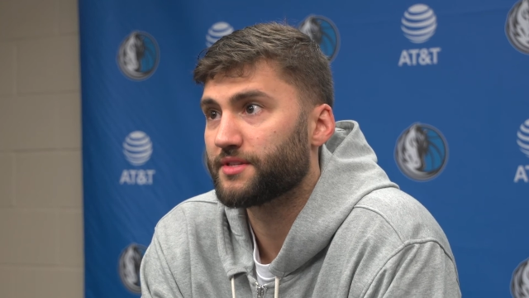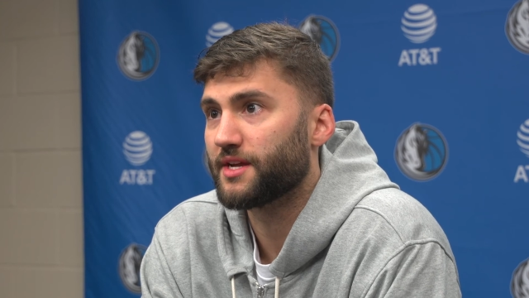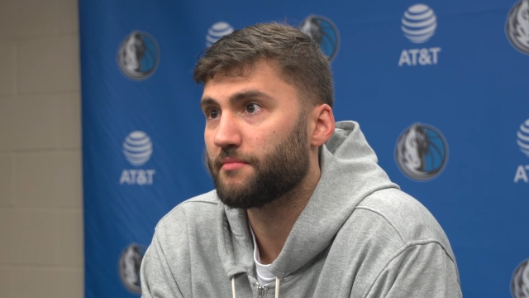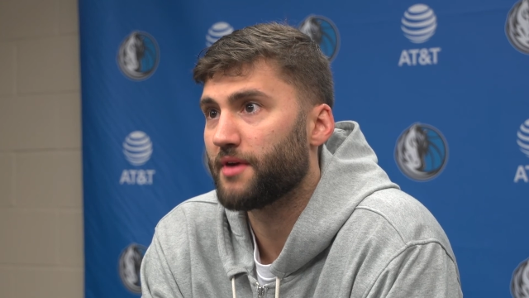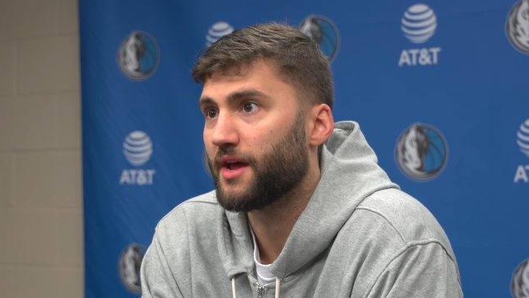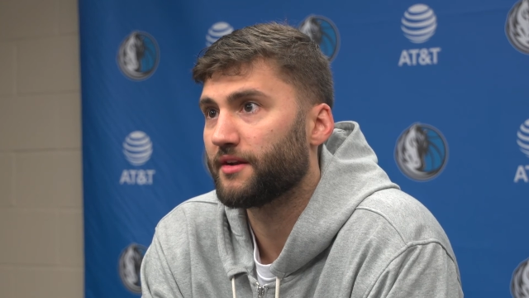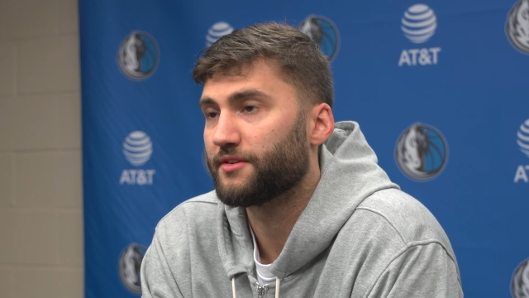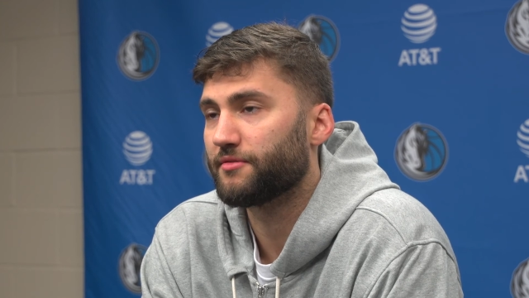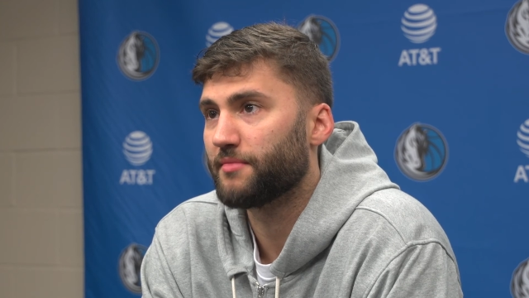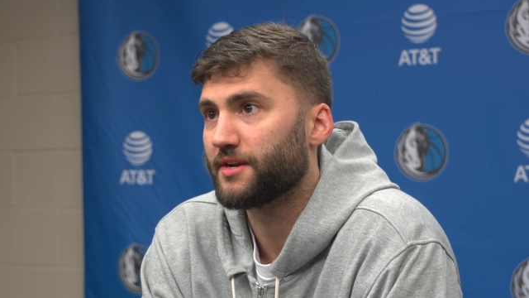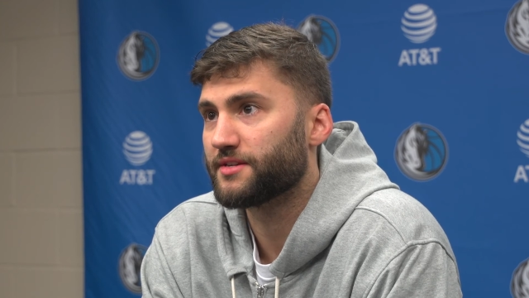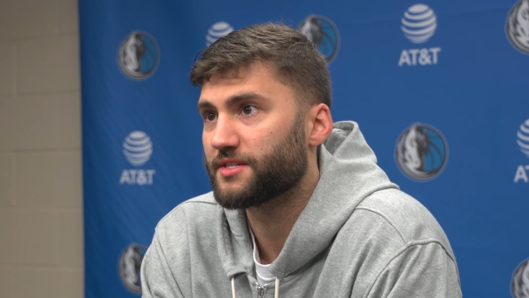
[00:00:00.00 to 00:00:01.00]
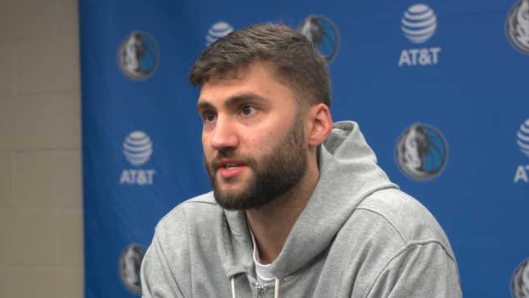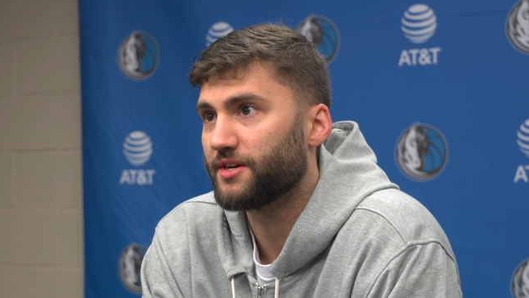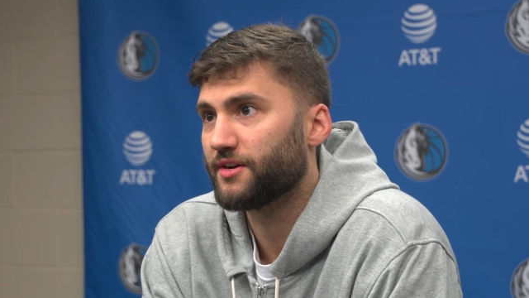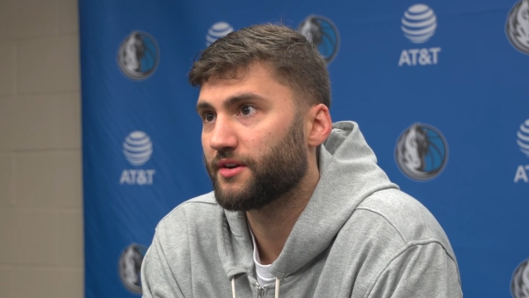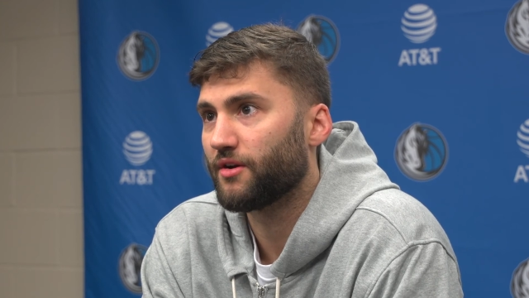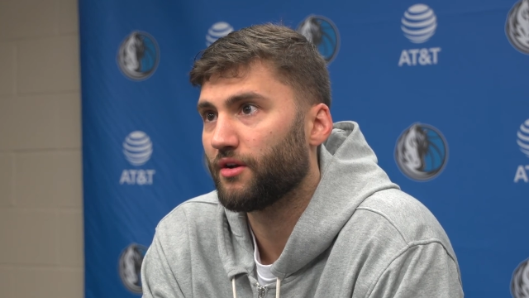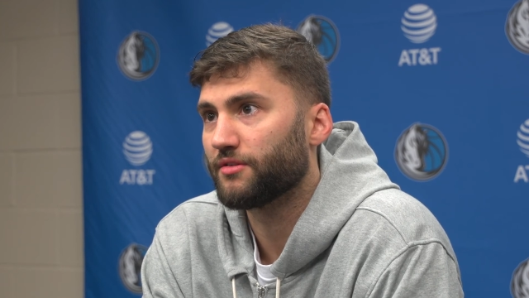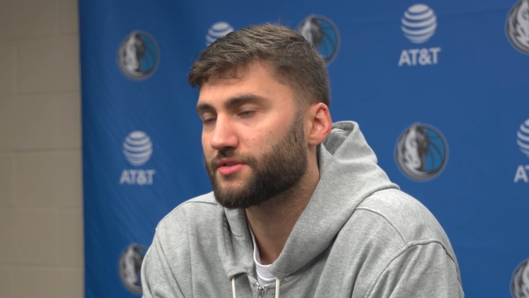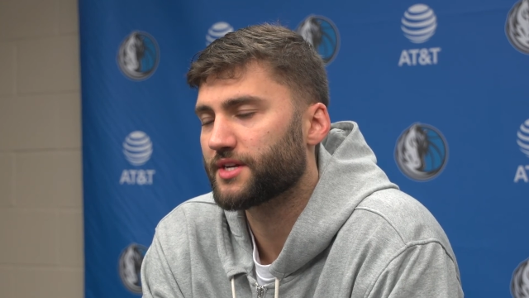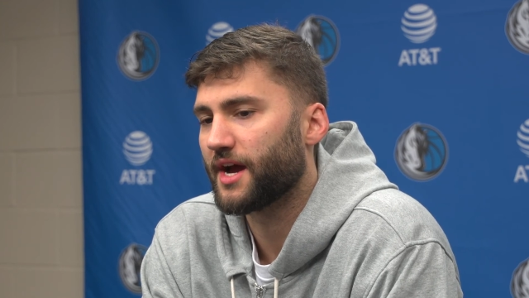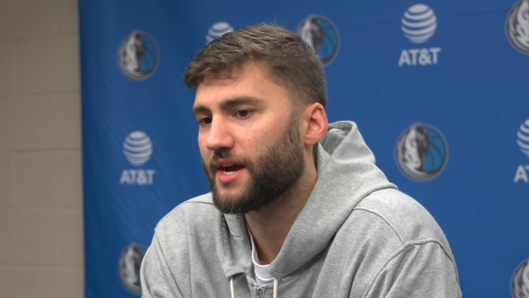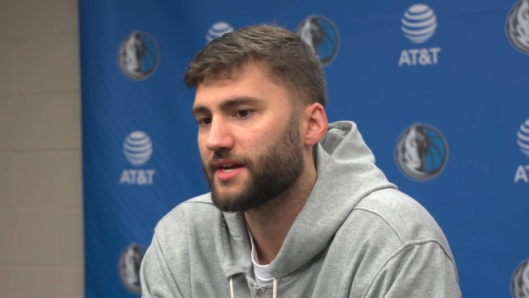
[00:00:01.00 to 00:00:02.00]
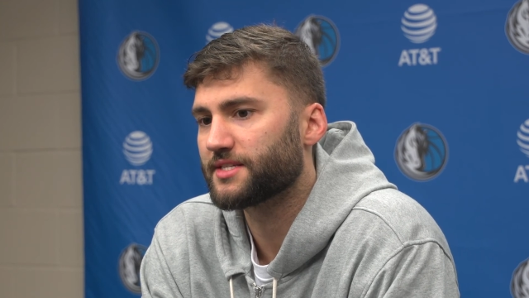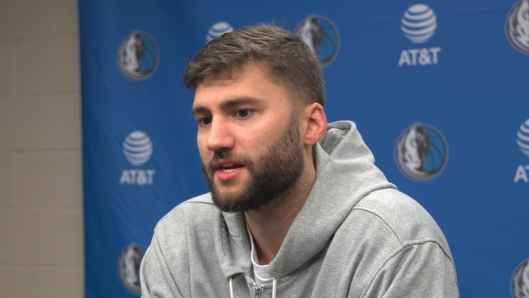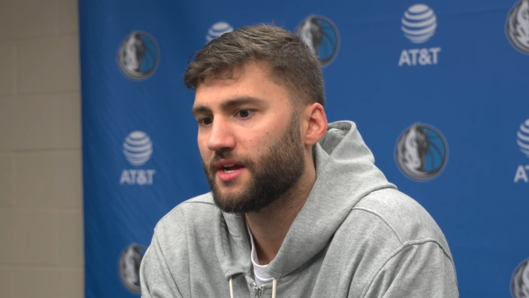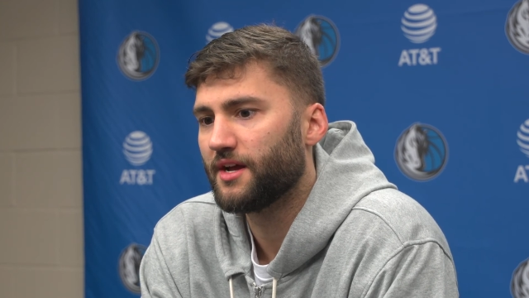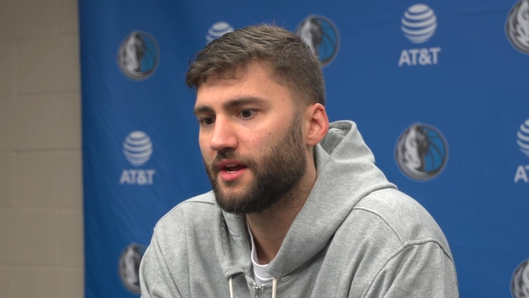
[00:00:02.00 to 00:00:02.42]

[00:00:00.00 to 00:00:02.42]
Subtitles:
Tim had a tremendous year, and all those guys.